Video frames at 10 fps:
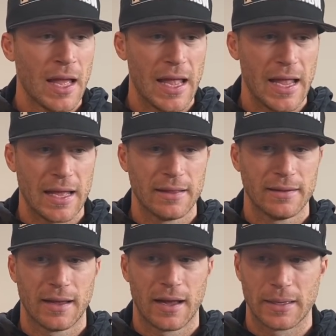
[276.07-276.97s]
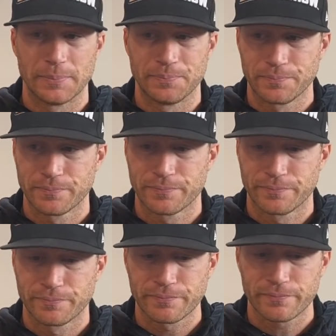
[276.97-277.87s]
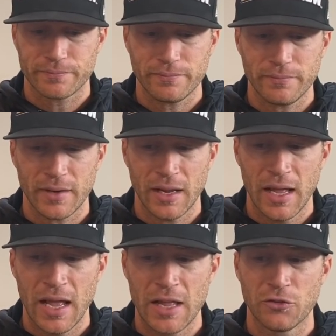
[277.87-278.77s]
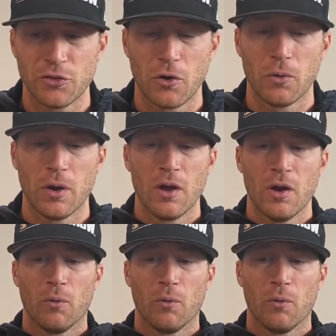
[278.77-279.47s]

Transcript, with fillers: And um, and so